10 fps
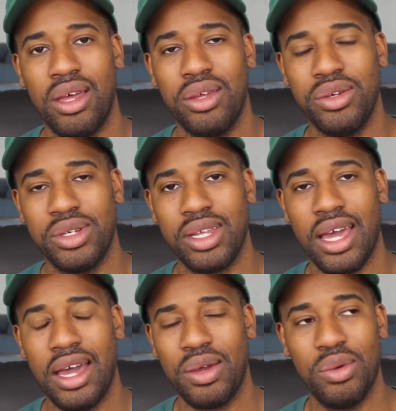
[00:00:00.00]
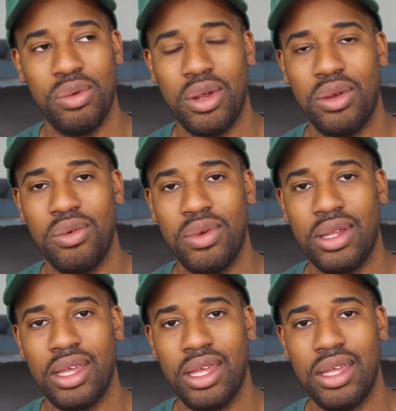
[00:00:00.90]
Usually the guy who
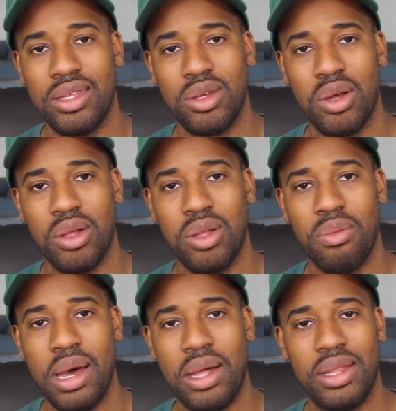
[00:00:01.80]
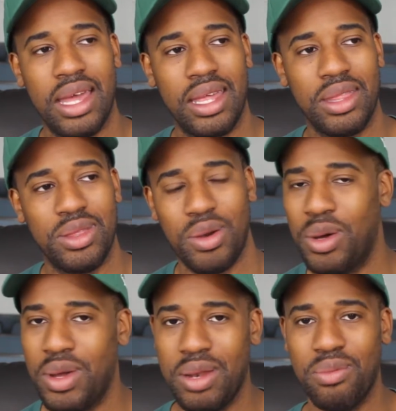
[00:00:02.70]
really is all about like
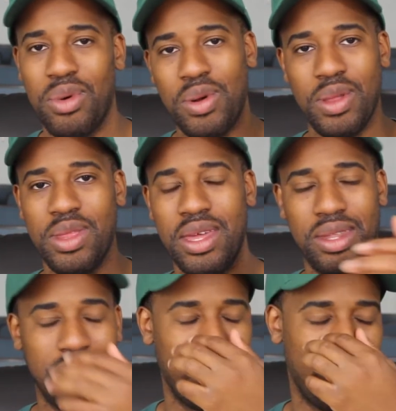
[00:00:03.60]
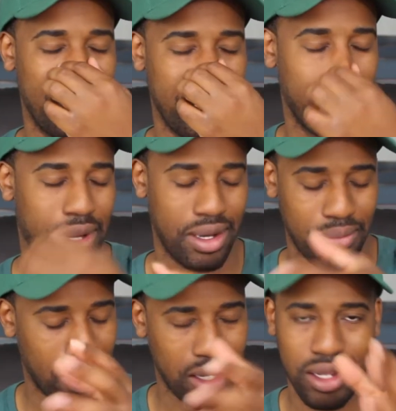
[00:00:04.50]
throwing more than running.
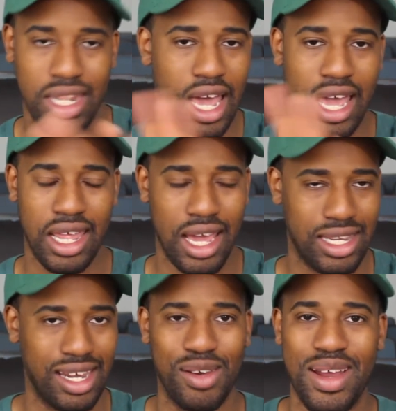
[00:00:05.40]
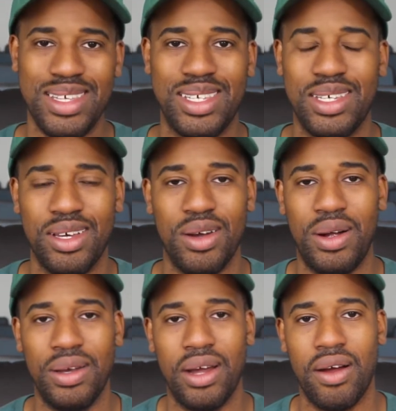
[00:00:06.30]
But I digress
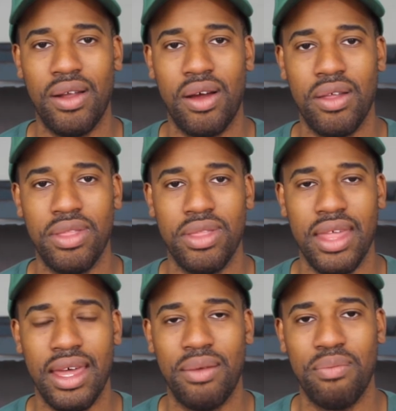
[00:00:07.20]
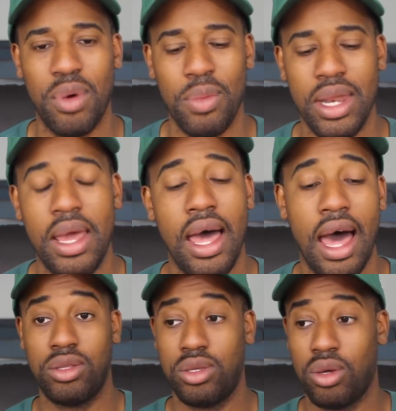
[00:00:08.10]
on that moment.
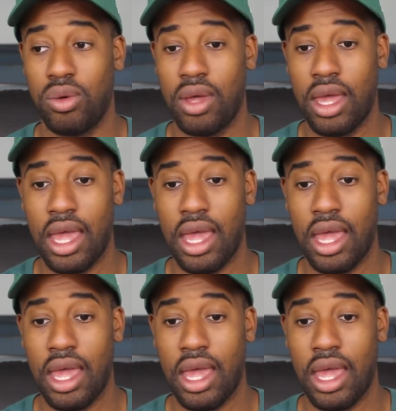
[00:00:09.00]
So